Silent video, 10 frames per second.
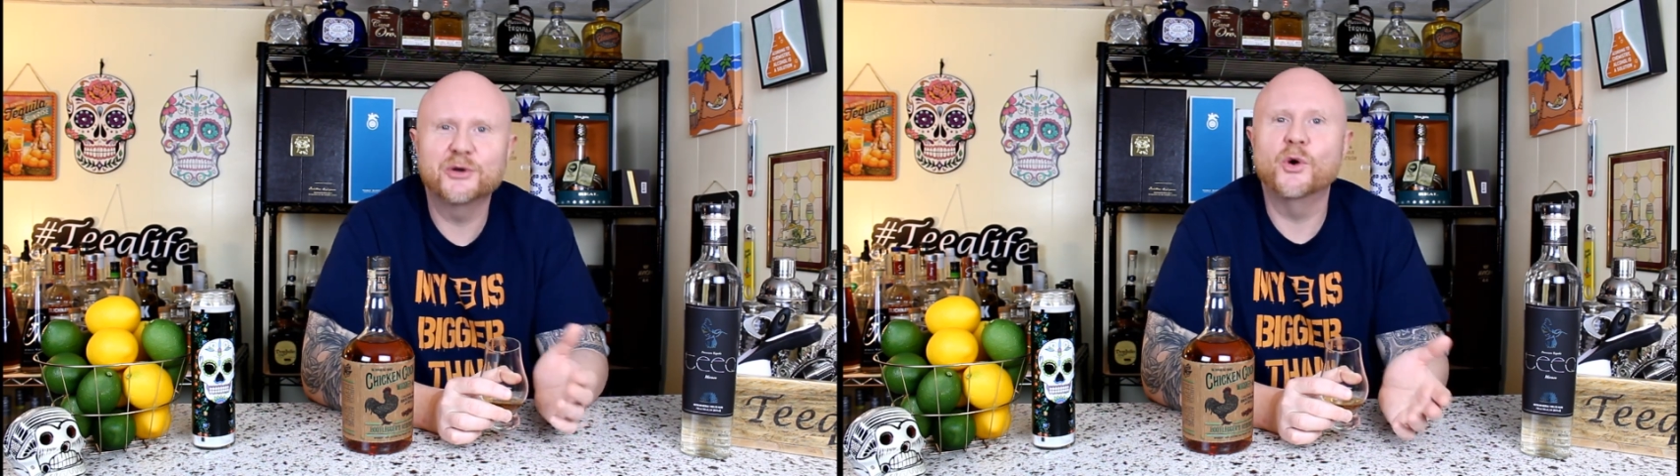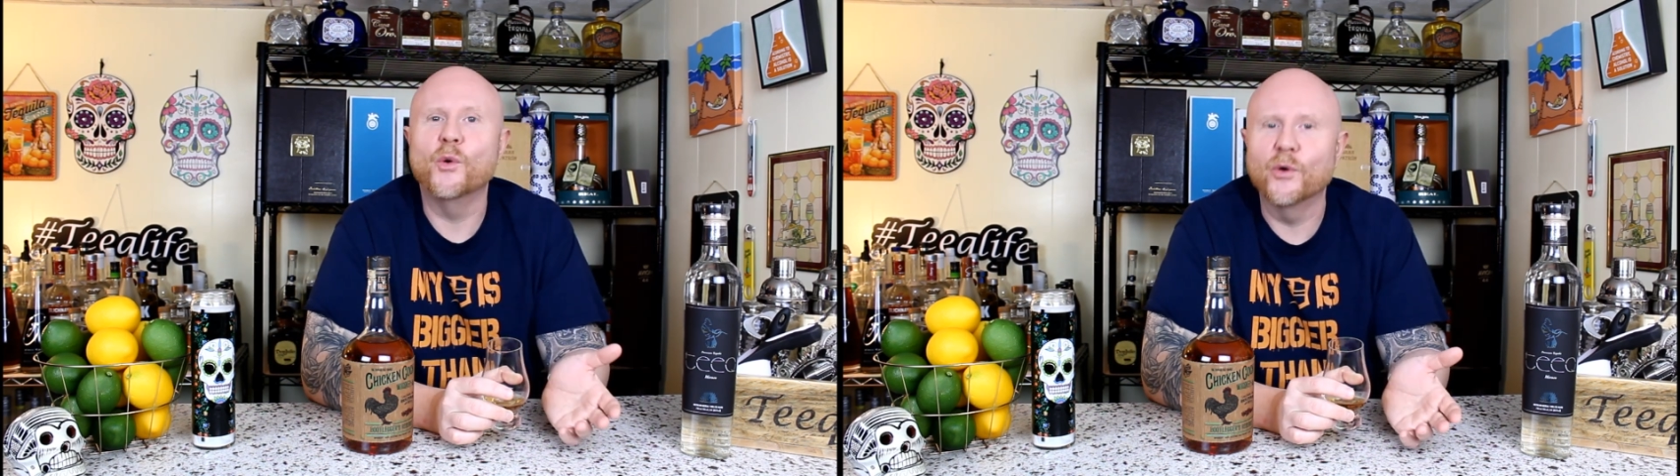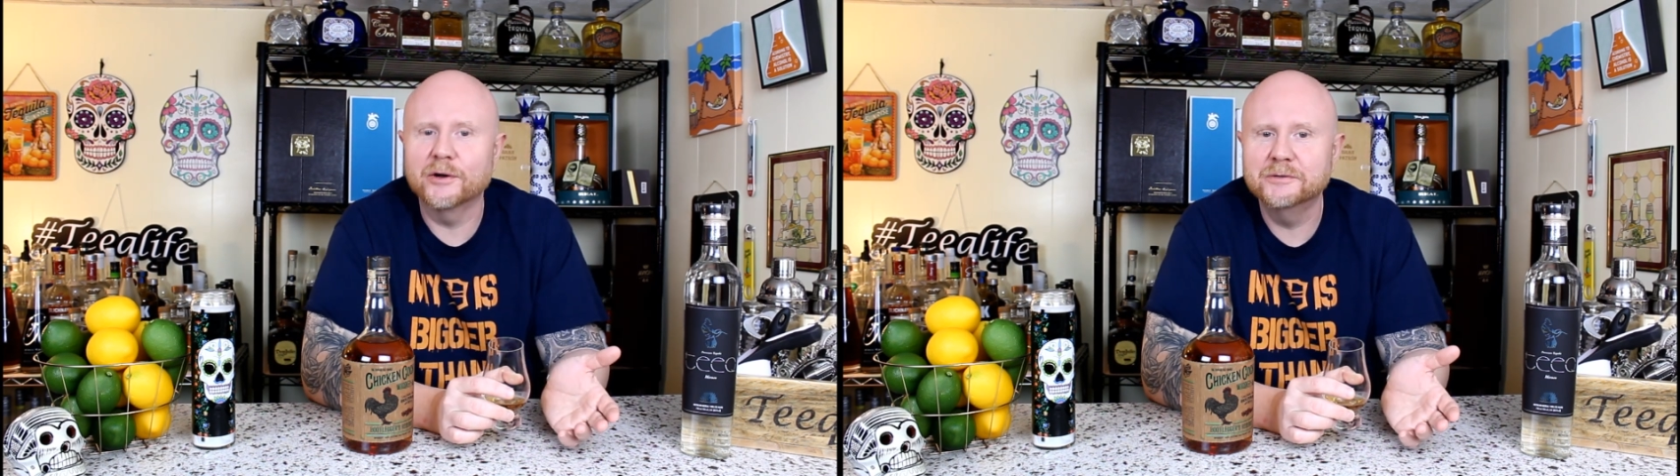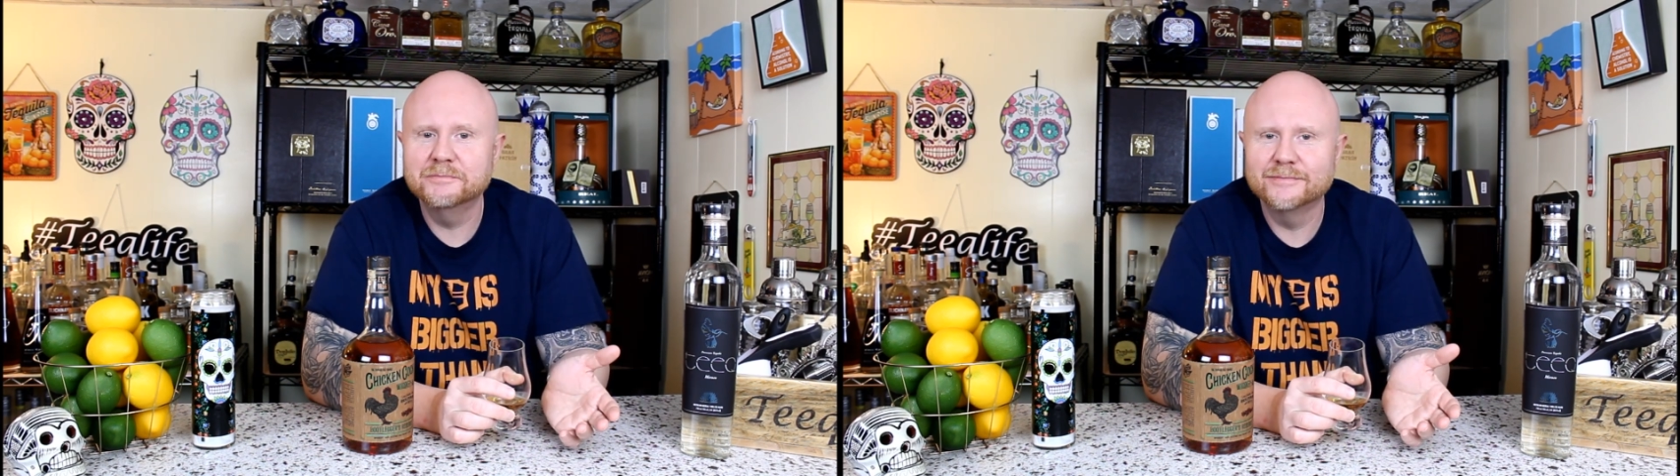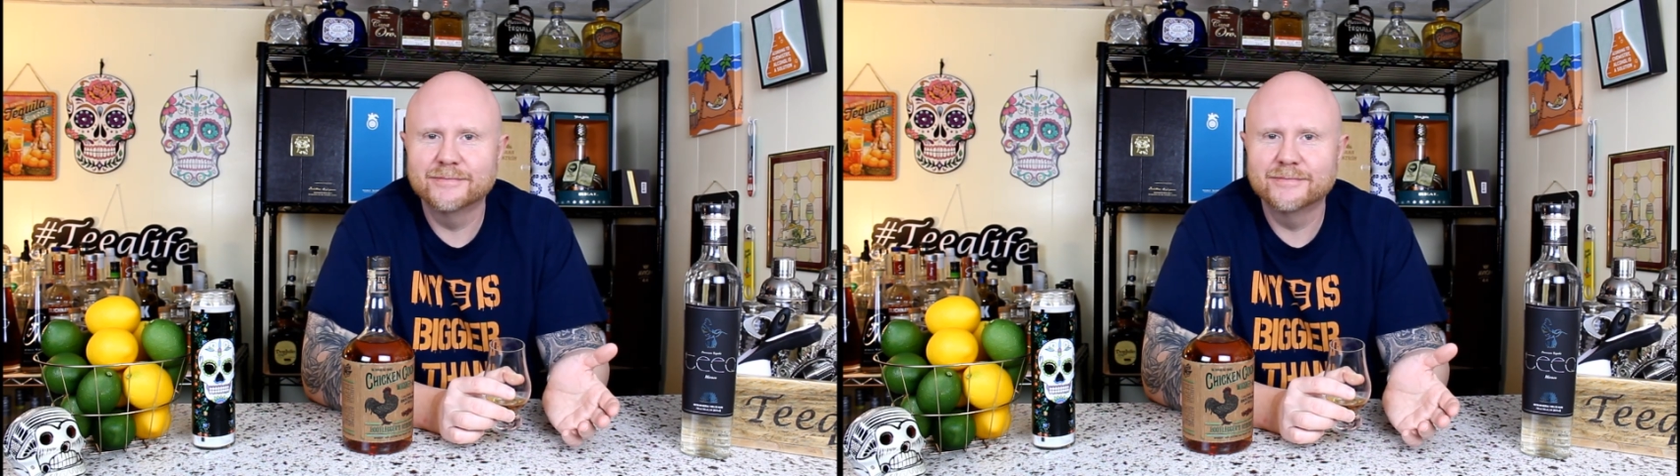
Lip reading: corn.